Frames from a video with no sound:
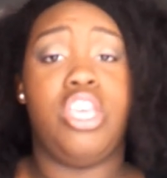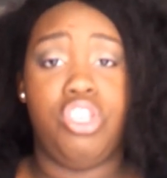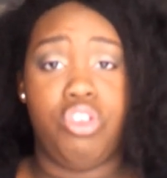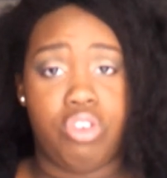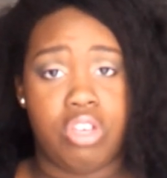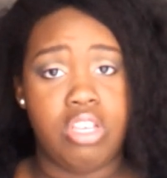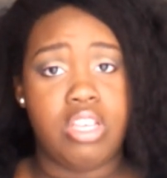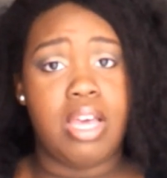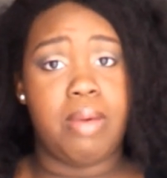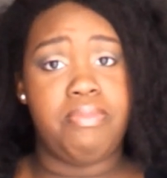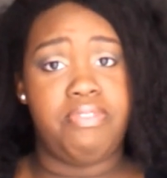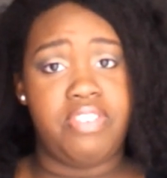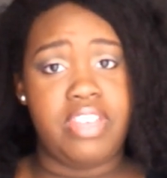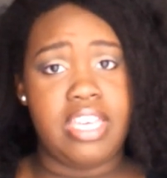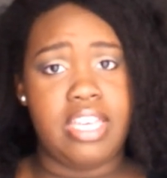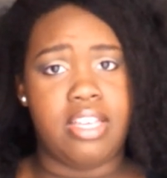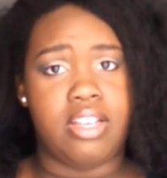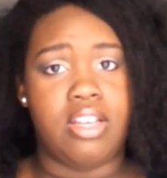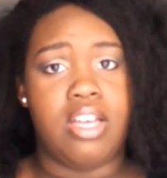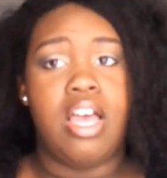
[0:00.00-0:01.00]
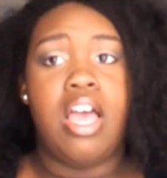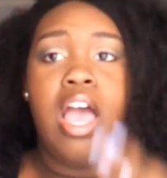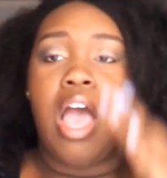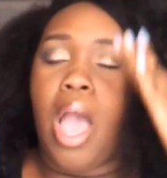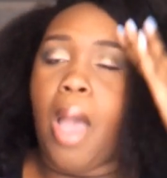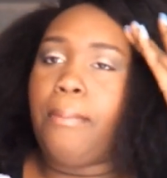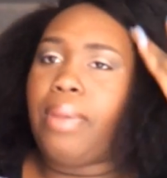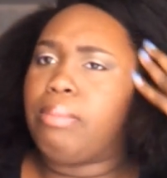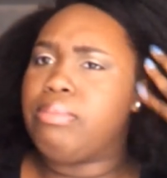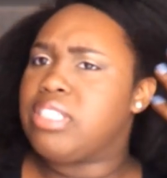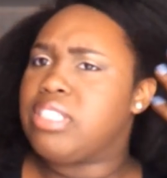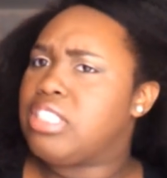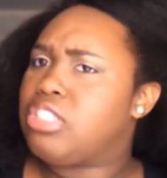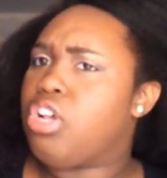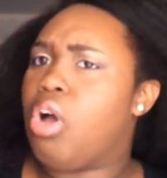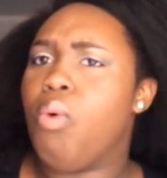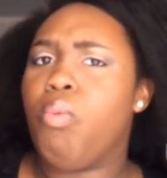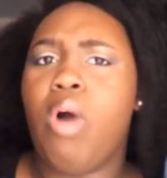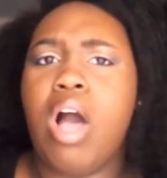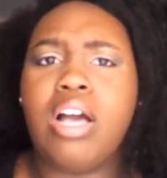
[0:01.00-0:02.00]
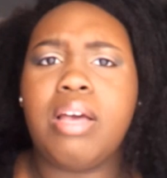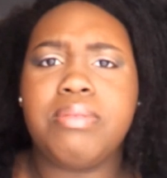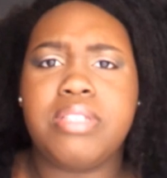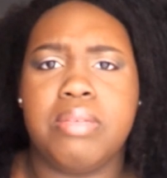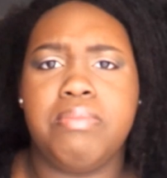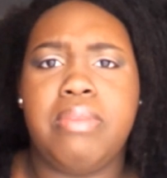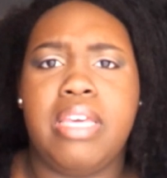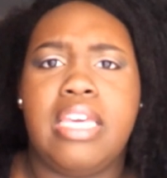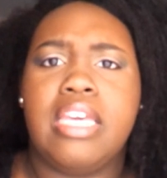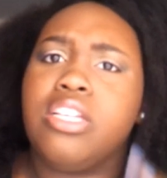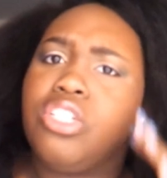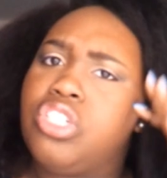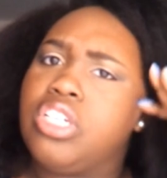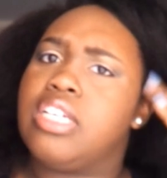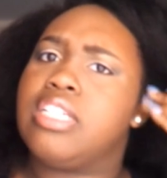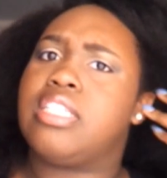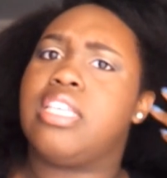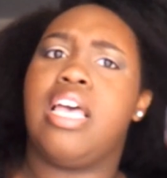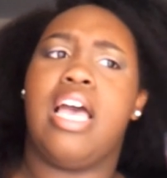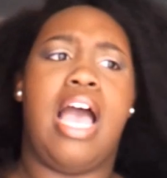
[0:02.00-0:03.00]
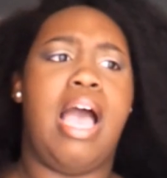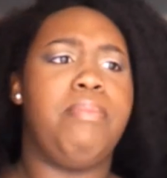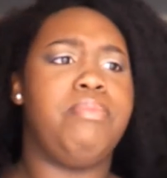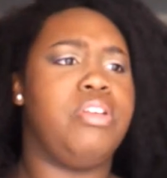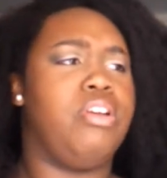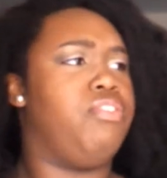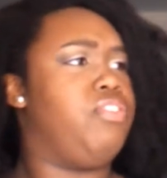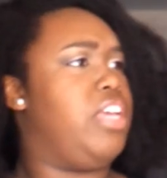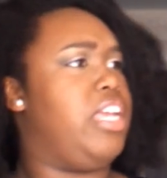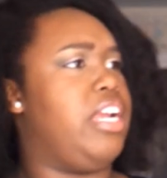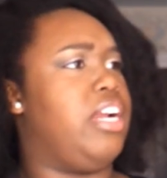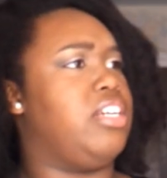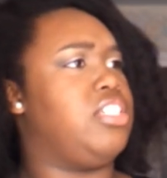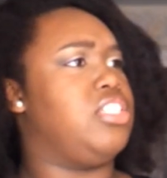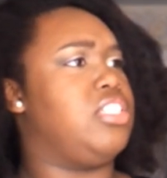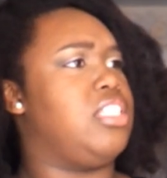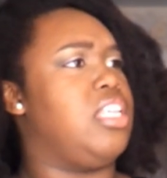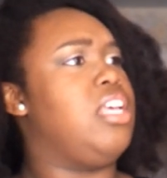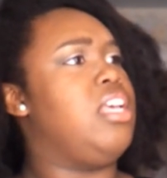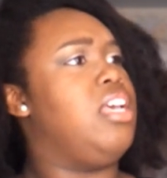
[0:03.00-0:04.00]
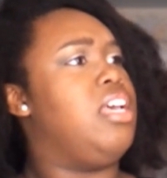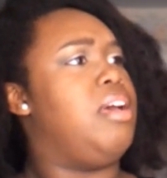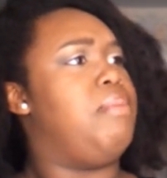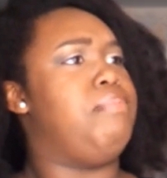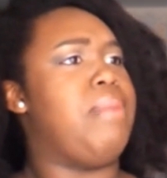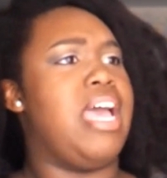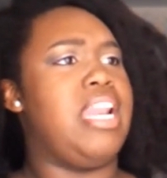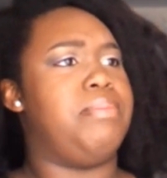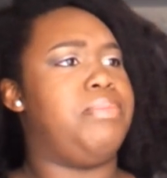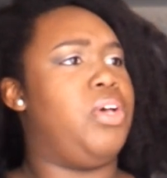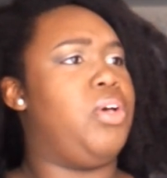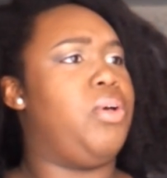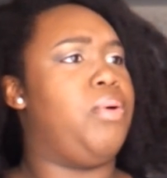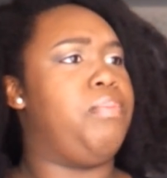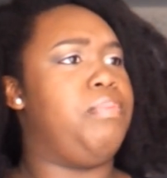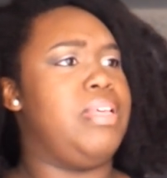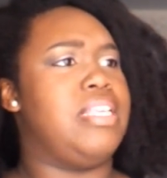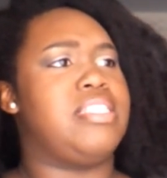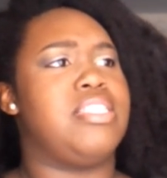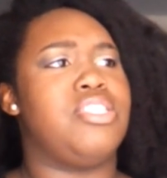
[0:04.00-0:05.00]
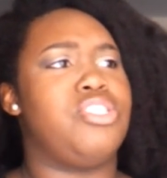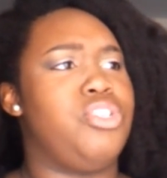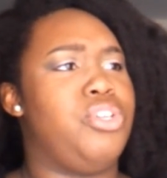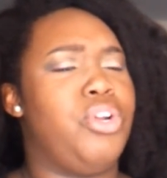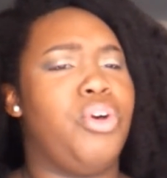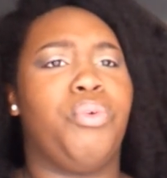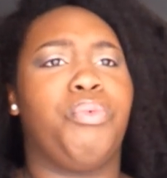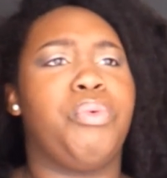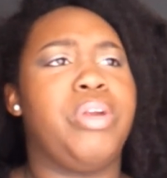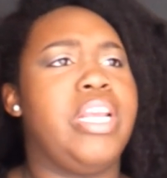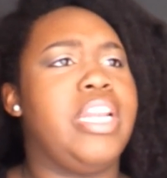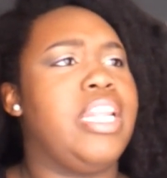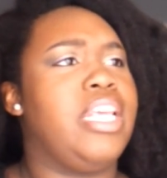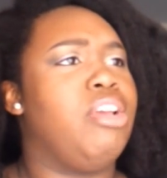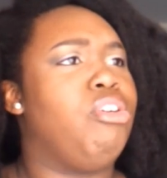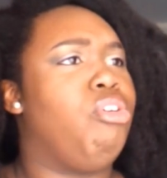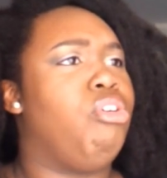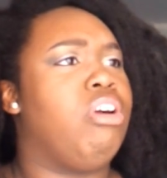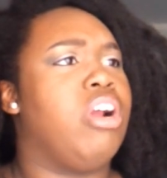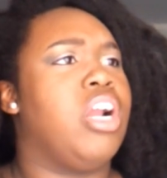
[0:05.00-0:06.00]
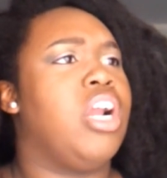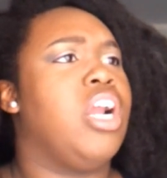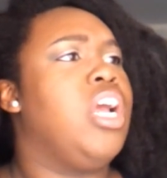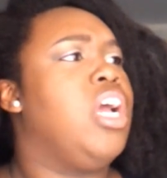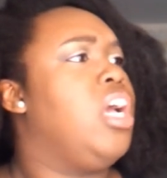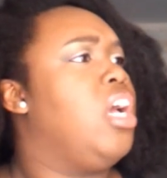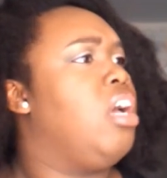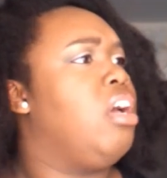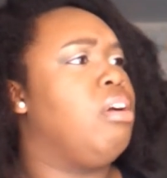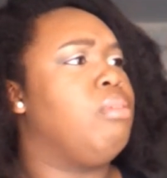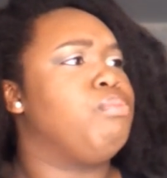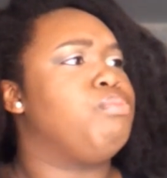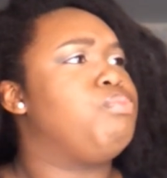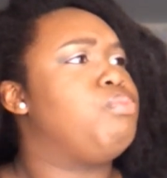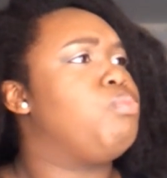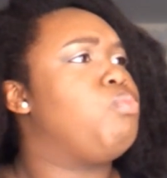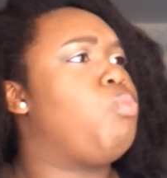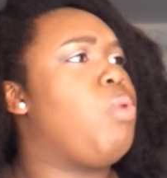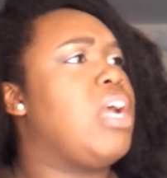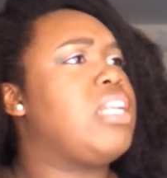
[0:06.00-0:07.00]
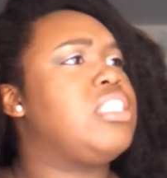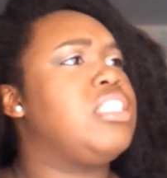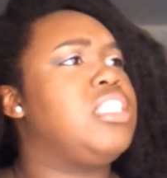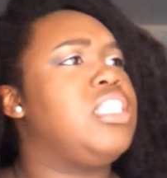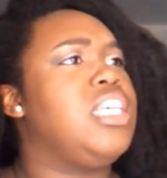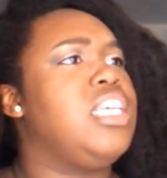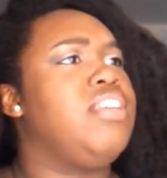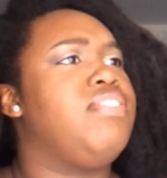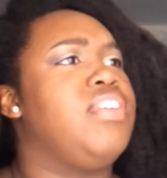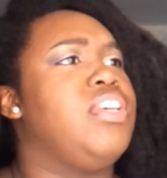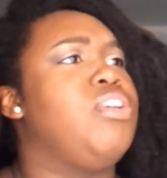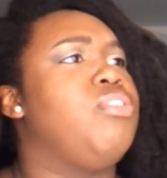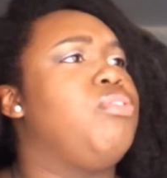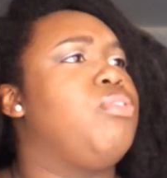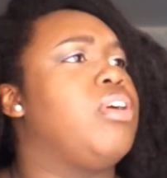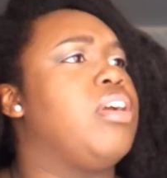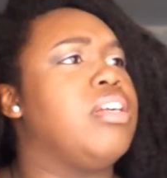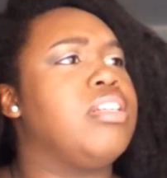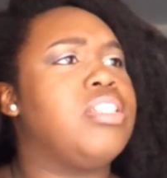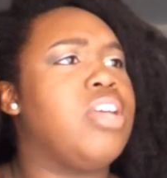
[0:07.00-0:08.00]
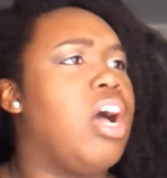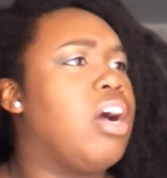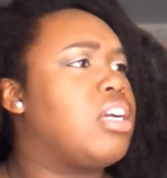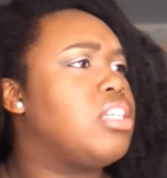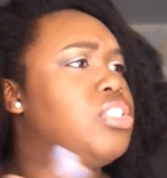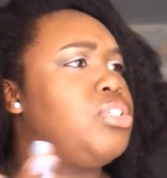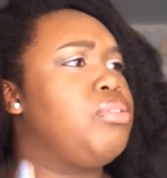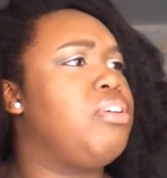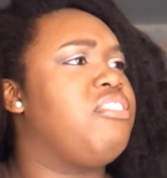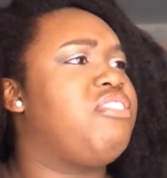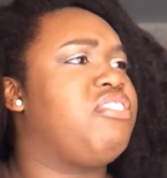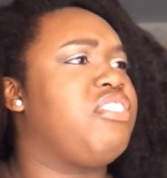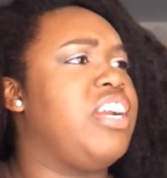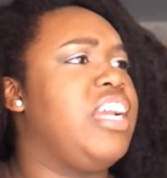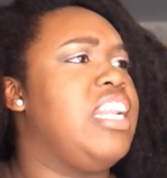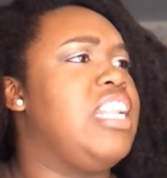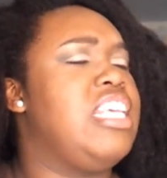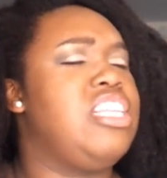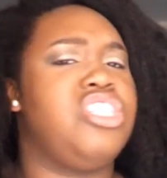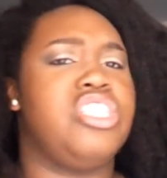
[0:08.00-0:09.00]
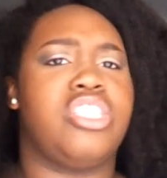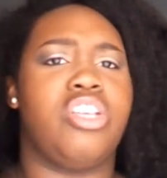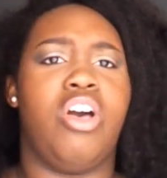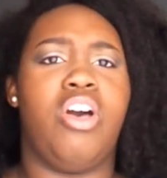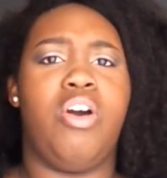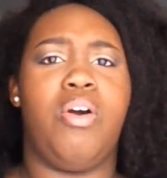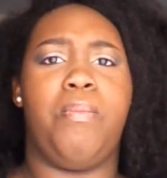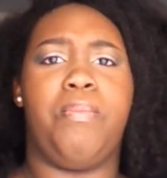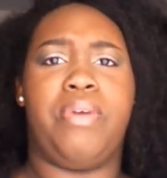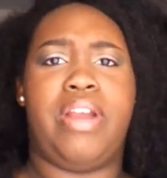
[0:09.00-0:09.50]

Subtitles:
you can come feel. But don't walk up to me I'm over here just minding my own business, reading or watching TV or talking to a friend, and just, oh,